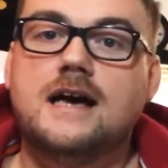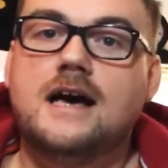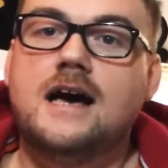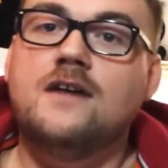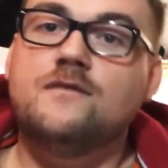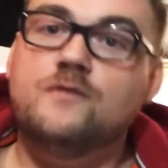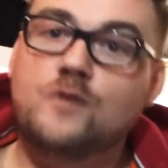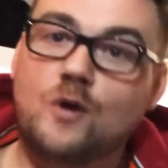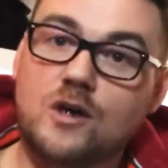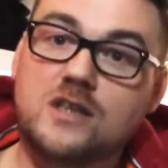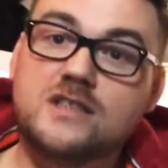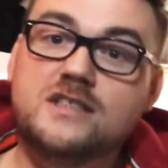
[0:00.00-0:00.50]

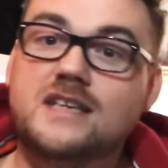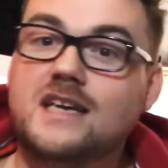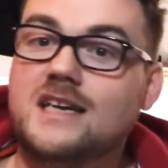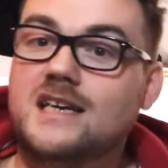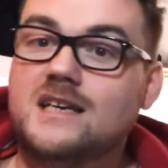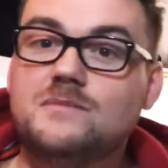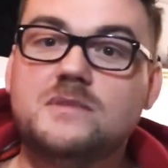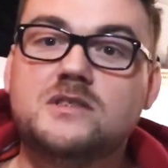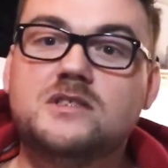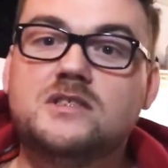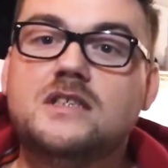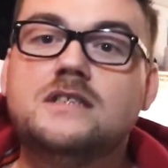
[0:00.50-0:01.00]
I've got a
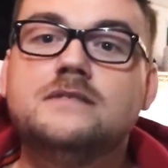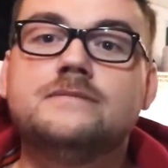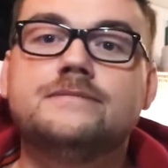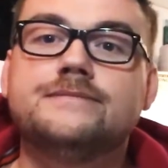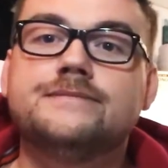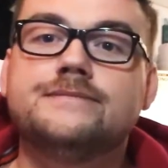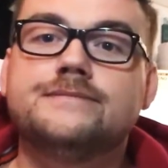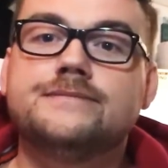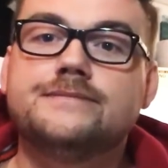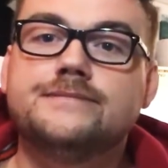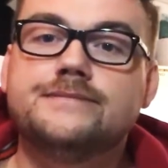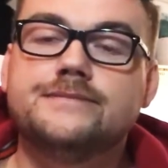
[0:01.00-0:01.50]
second machine,
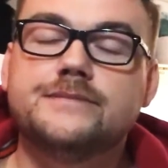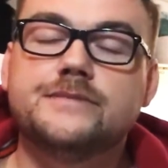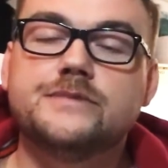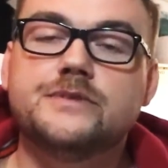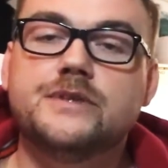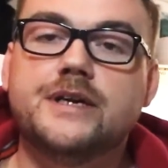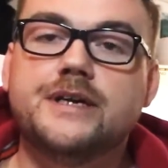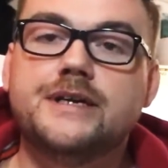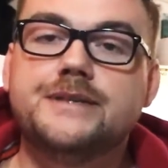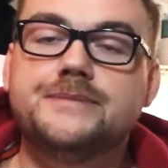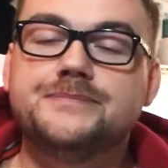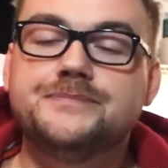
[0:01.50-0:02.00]

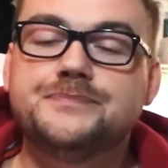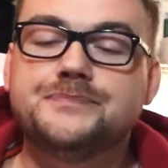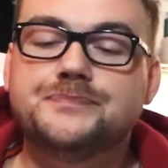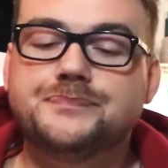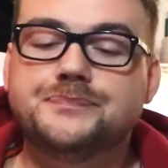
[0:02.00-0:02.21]
okay?